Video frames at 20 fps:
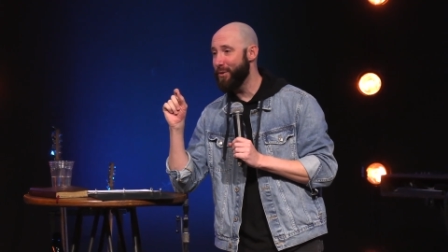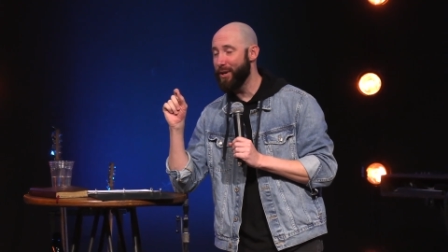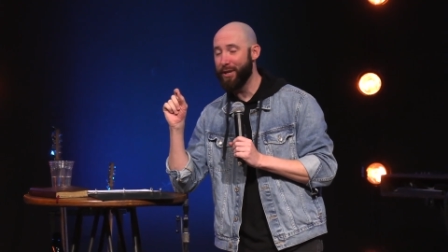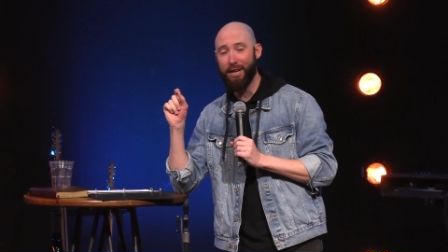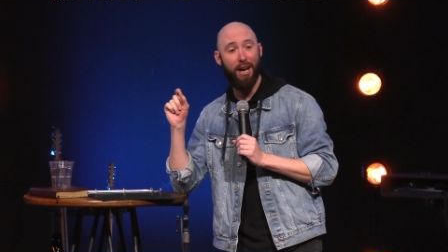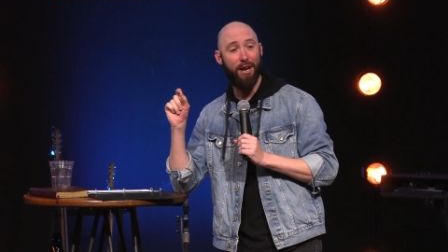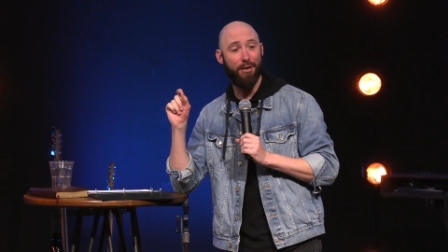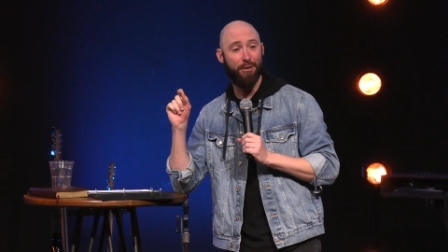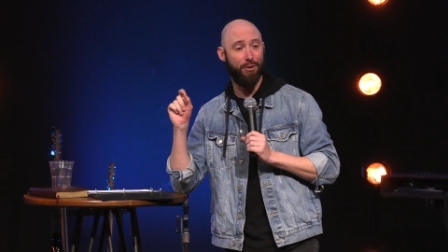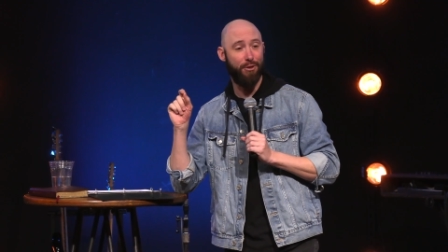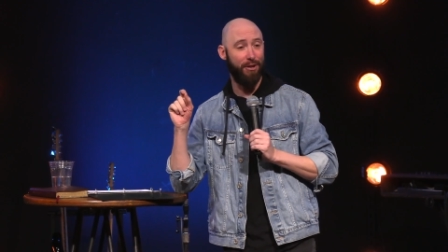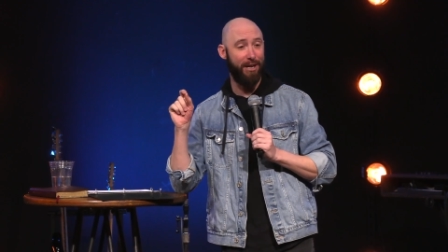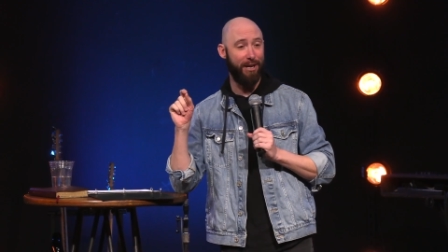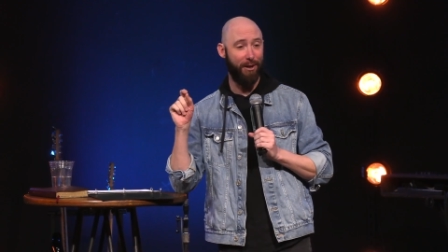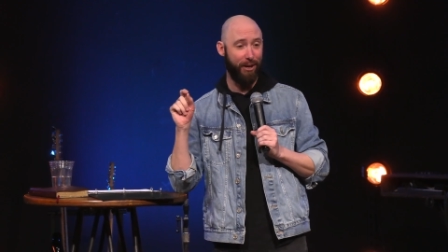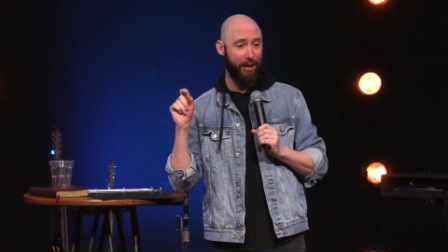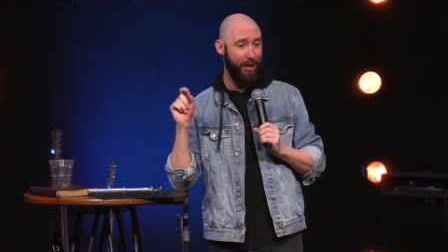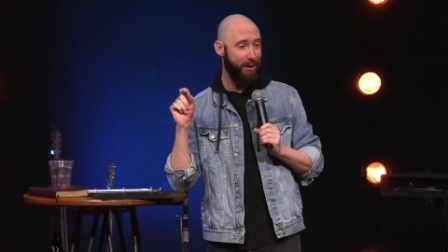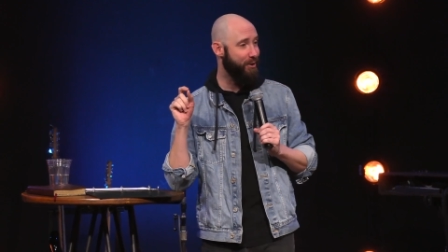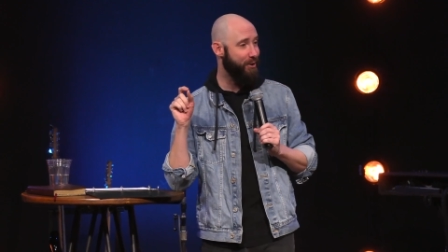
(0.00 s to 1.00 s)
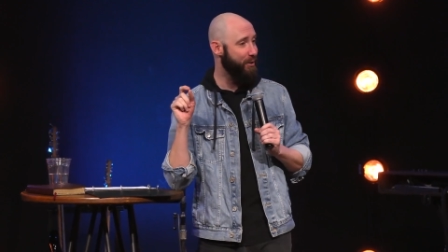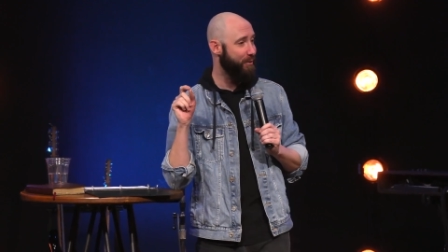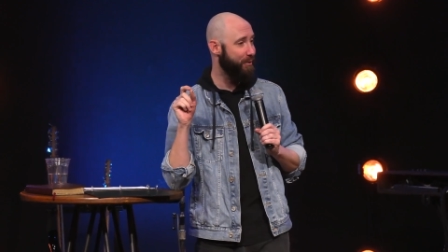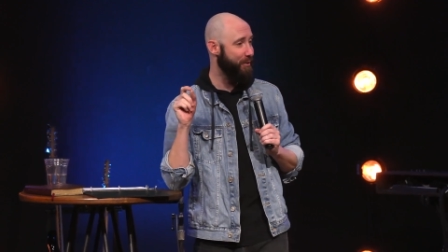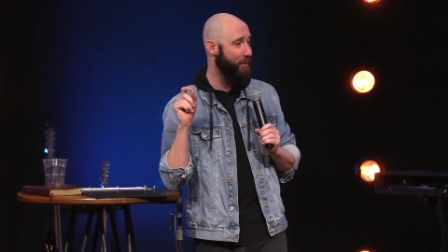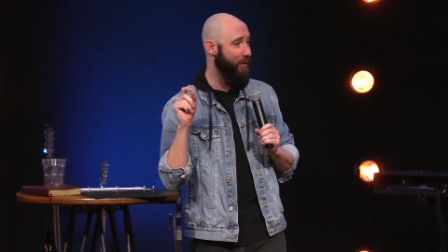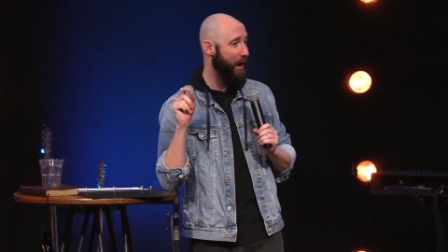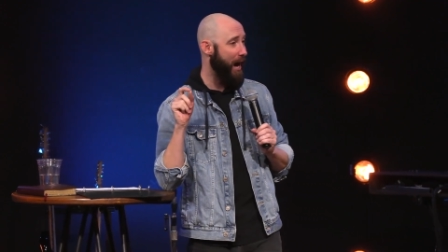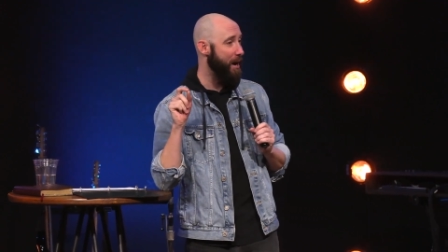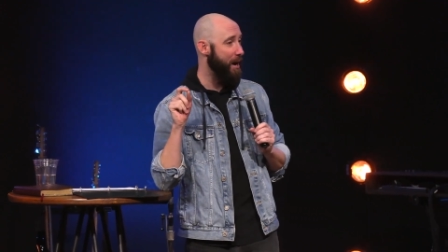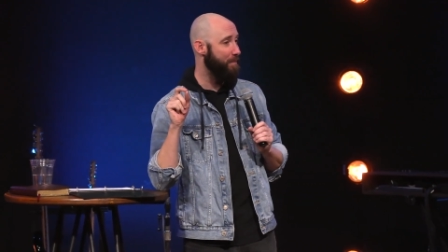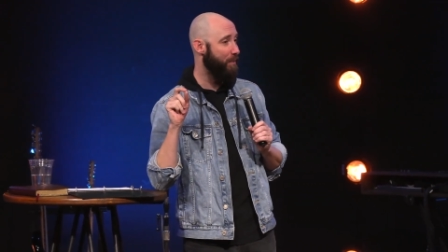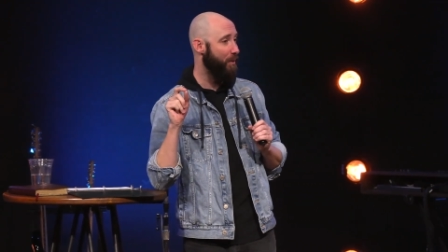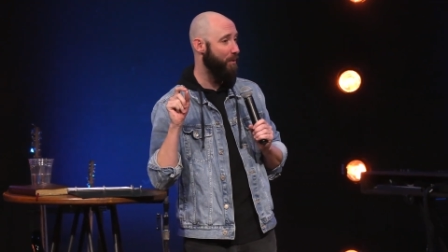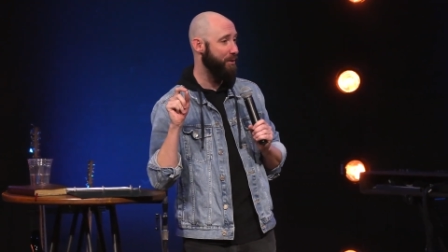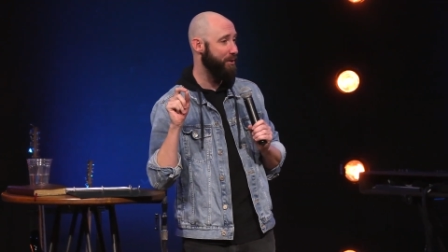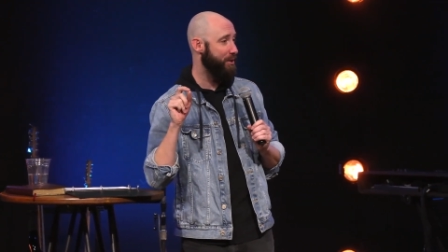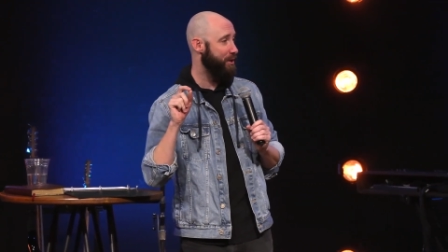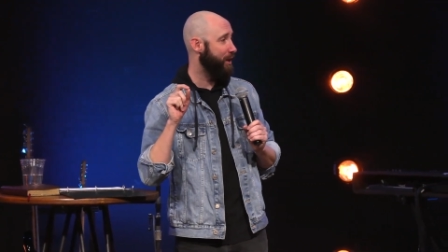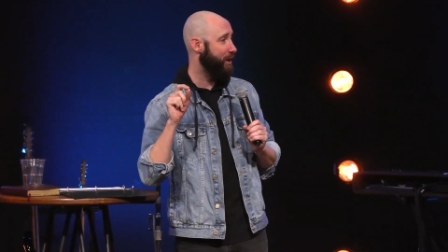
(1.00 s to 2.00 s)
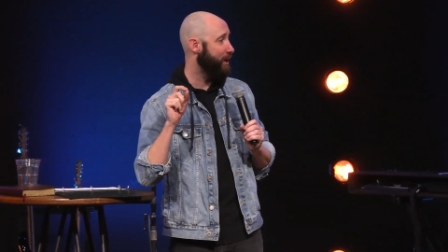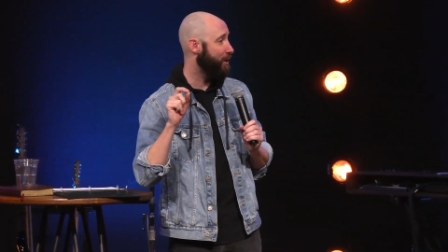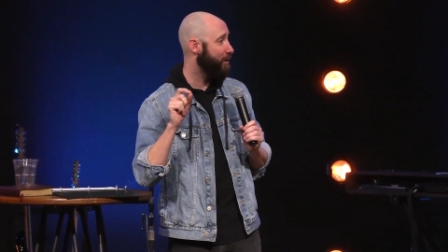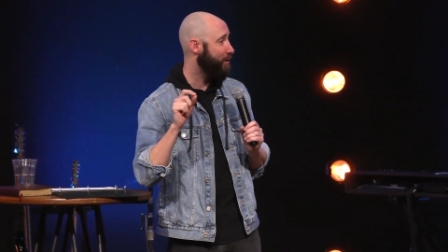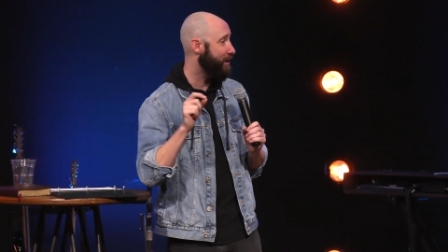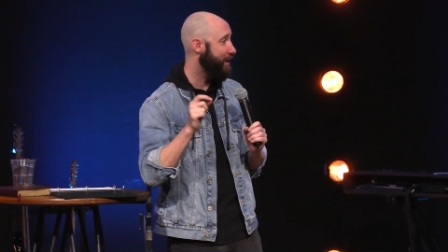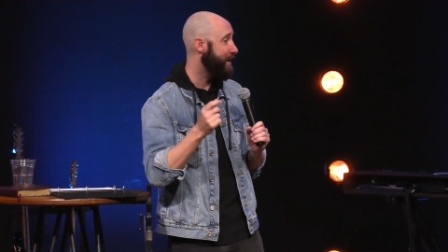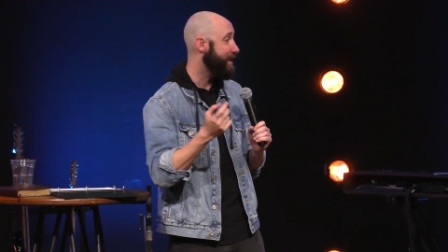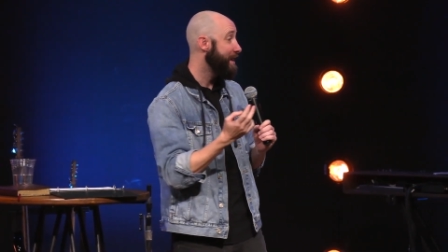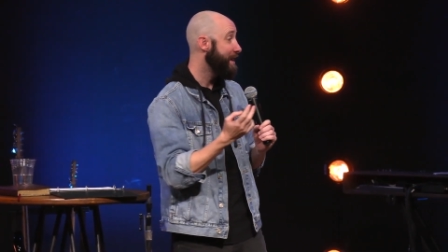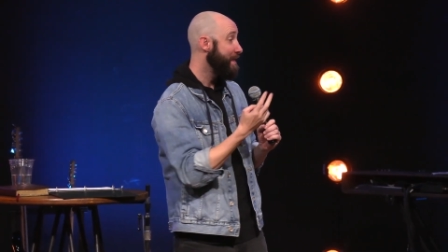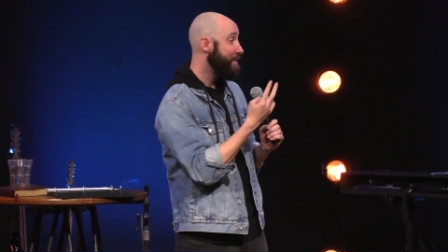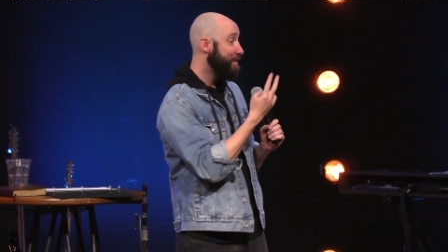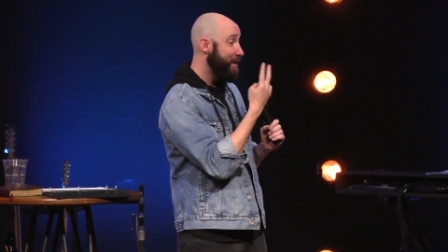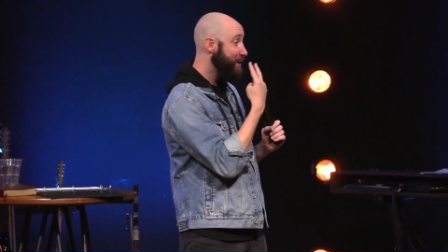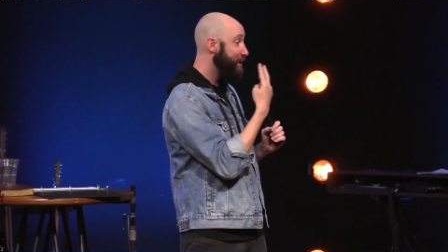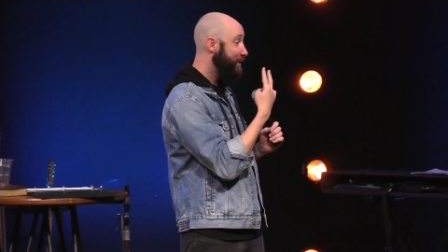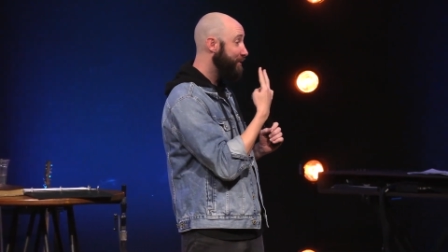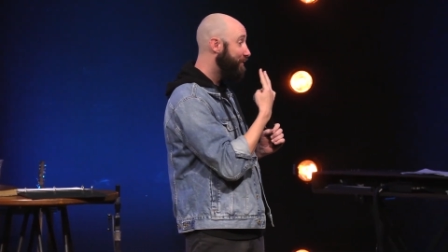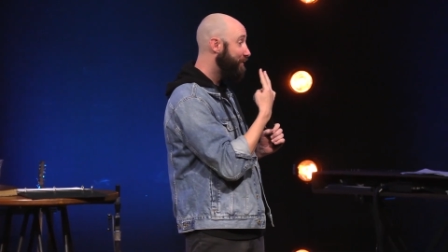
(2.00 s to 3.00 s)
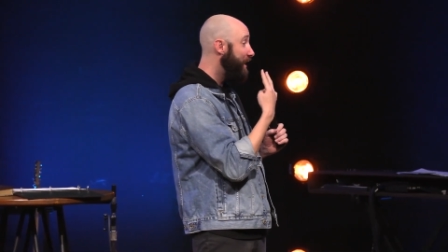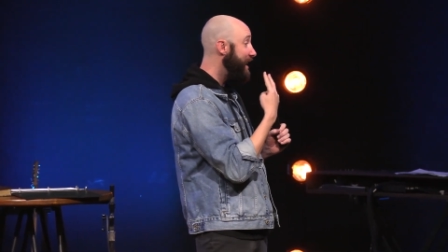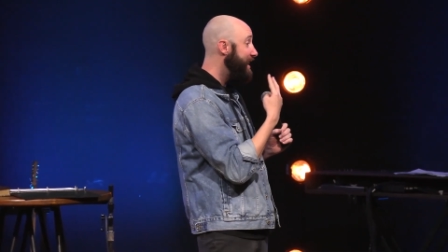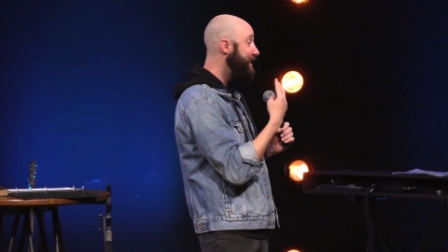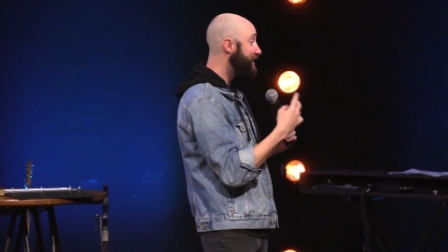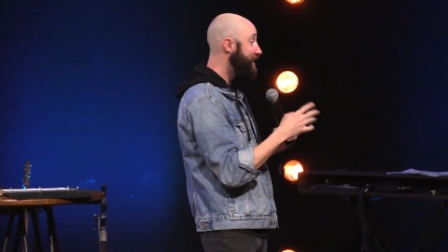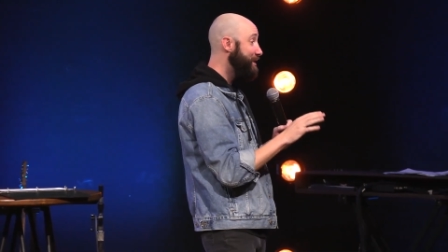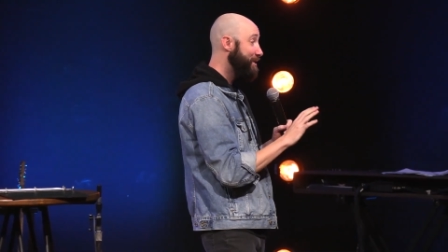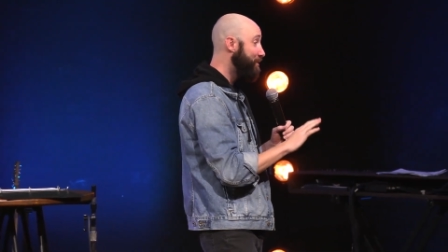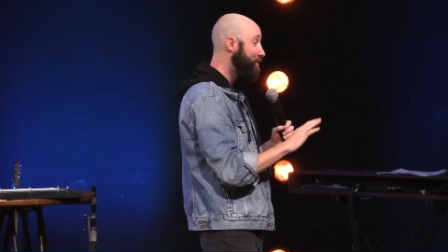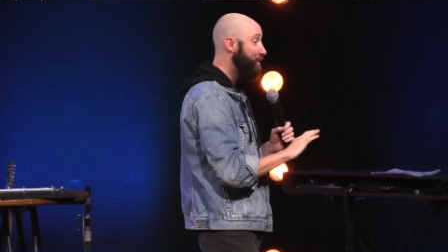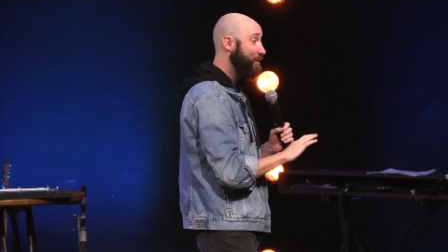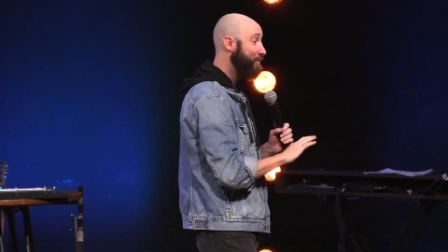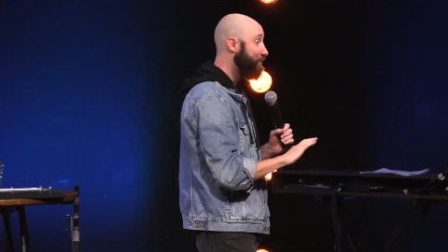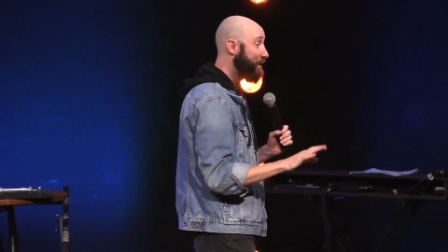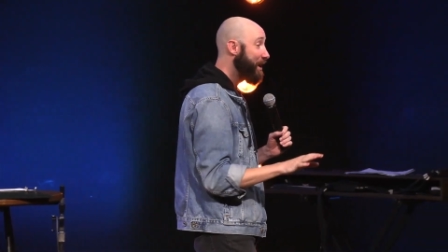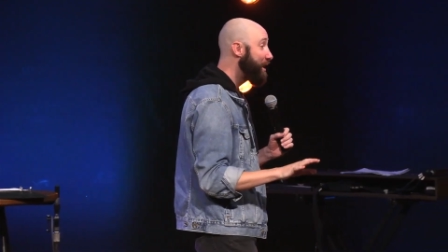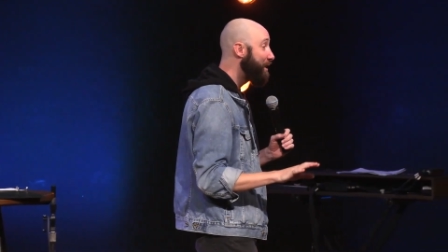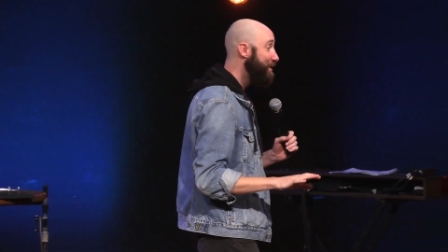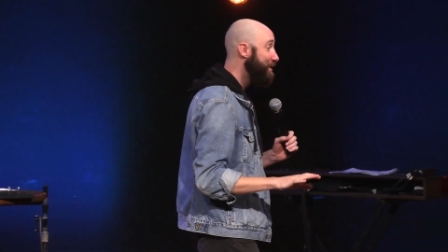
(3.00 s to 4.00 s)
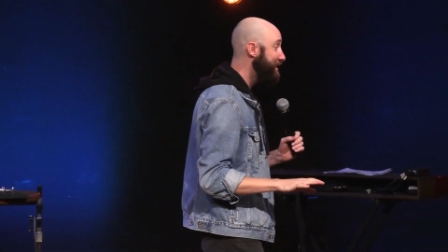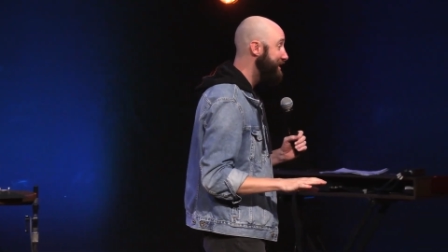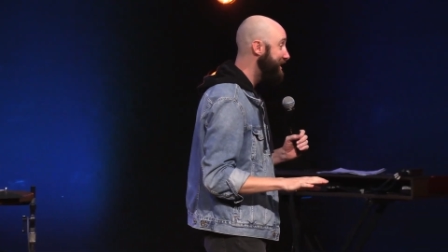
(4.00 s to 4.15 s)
a country or get you through airport security, this face is going to fail the